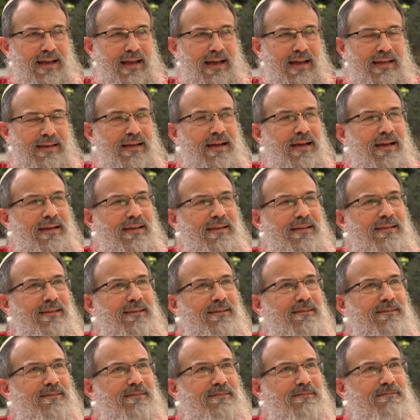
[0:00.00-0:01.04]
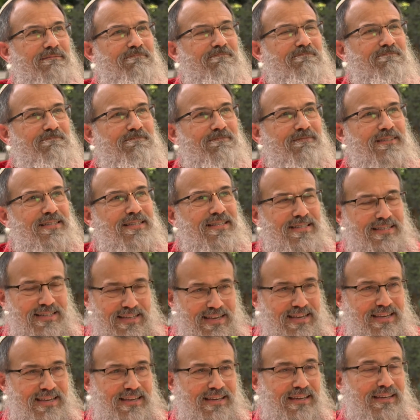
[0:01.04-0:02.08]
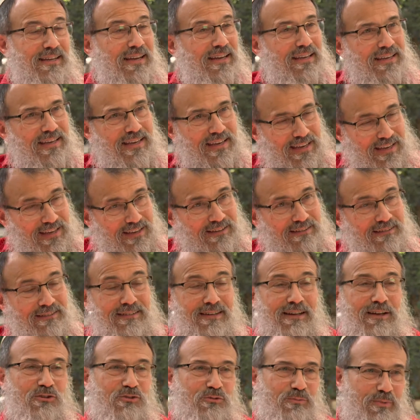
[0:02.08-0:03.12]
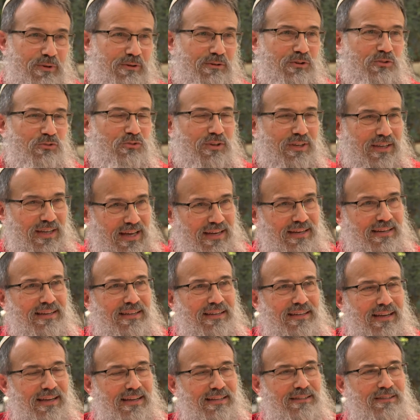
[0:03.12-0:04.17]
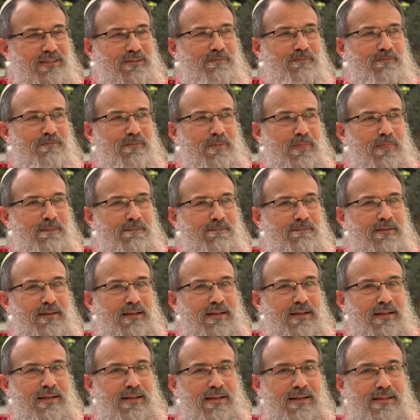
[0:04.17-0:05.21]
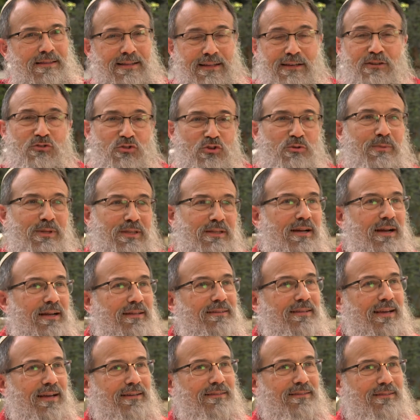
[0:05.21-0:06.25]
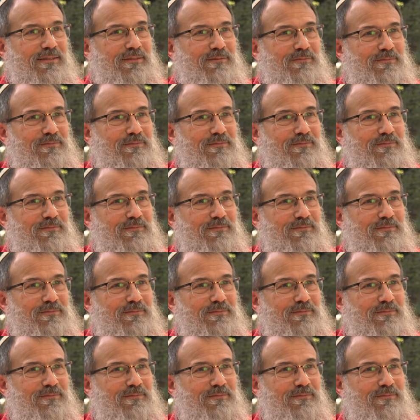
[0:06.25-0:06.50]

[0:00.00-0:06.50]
And I see and I hear and I experience again and again that it's human contact.